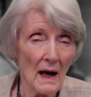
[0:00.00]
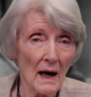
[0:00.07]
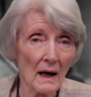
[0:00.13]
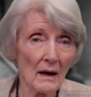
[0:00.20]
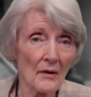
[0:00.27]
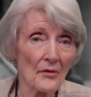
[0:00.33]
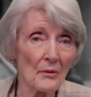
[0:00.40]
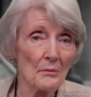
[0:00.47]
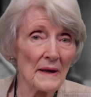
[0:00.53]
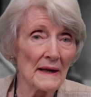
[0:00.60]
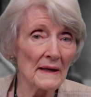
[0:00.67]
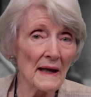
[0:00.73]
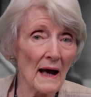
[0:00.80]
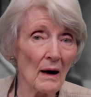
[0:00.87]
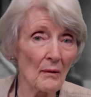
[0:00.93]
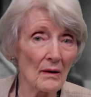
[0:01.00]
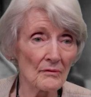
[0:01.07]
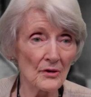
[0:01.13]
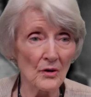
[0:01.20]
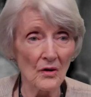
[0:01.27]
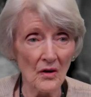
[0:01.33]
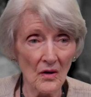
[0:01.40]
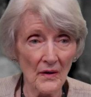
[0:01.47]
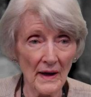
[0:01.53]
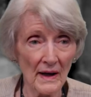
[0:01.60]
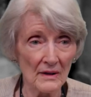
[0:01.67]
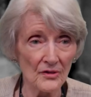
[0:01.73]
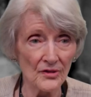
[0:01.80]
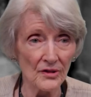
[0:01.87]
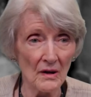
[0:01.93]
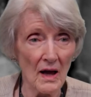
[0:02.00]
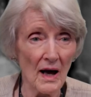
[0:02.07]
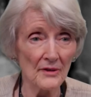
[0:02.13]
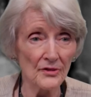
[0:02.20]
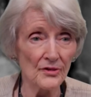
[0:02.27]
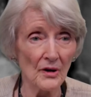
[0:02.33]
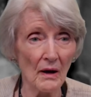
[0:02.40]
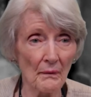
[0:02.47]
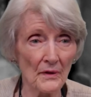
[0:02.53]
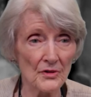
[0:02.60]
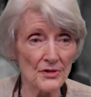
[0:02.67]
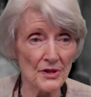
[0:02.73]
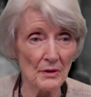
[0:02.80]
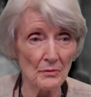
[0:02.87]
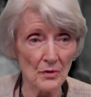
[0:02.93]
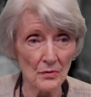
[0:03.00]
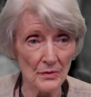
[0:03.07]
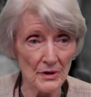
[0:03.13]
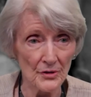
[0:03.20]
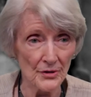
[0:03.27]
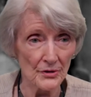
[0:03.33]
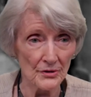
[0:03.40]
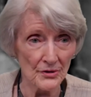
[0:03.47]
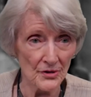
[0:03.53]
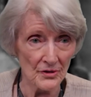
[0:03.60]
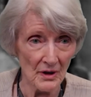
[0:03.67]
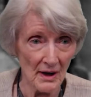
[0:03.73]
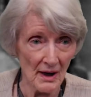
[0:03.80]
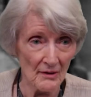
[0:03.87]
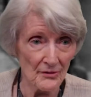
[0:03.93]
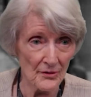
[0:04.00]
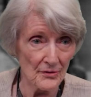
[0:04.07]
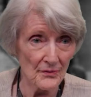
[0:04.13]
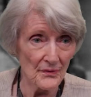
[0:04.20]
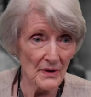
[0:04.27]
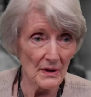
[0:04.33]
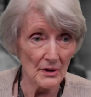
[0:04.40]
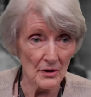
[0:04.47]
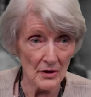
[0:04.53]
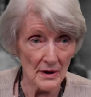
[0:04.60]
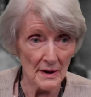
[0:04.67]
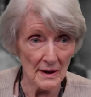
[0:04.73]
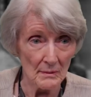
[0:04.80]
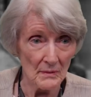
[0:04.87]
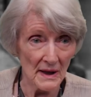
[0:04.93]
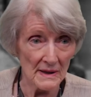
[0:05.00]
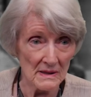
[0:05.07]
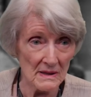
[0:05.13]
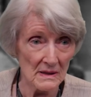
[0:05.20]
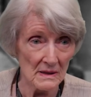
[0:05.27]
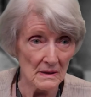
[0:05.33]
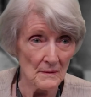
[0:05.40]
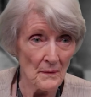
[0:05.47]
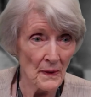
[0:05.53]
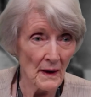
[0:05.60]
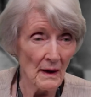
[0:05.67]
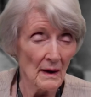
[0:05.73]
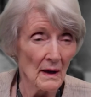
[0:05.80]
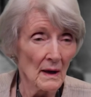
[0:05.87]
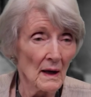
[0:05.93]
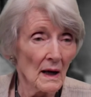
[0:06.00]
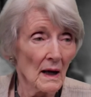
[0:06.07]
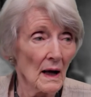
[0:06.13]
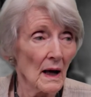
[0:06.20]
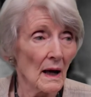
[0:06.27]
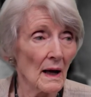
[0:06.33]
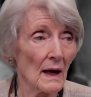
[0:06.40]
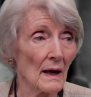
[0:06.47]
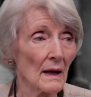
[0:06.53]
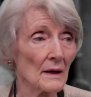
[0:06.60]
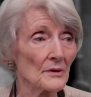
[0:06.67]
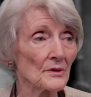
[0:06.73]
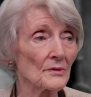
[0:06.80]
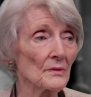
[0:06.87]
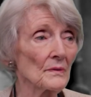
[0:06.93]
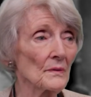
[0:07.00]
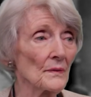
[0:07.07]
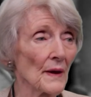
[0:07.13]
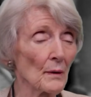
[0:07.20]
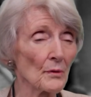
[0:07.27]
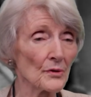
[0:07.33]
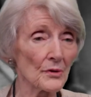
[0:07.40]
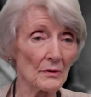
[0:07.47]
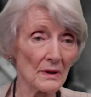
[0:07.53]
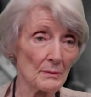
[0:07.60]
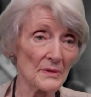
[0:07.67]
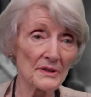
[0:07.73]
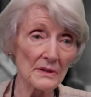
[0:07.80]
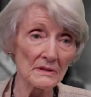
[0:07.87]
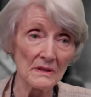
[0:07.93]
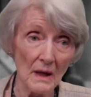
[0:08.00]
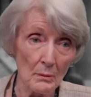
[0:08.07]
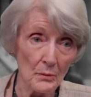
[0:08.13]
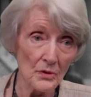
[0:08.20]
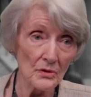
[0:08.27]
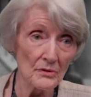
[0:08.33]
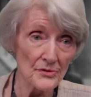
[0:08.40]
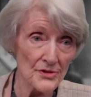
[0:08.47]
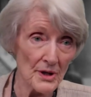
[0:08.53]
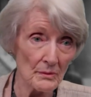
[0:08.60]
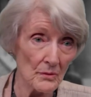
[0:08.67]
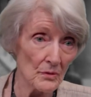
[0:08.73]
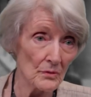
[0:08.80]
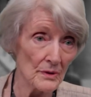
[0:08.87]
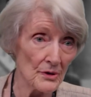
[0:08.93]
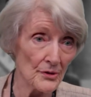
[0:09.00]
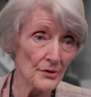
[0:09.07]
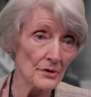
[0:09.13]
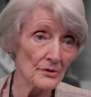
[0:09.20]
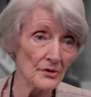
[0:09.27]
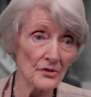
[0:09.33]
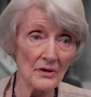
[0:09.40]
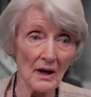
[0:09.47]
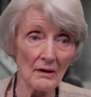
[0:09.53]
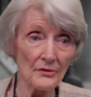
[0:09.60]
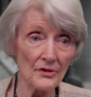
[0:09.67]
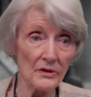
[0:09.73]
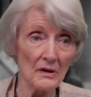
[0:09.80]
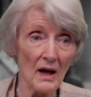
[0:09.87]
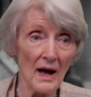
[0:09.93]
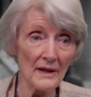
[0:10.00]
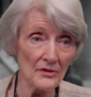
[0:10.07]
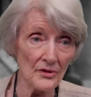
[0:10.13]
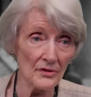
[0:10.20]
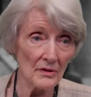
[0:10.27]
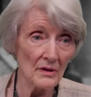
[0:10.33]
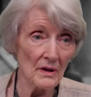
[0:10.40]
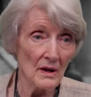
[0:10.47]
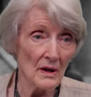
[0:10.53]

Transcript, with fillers: Uh, the men, however, all had slots on the general research staff here at MIT. And there was a limited number of general research staff slots.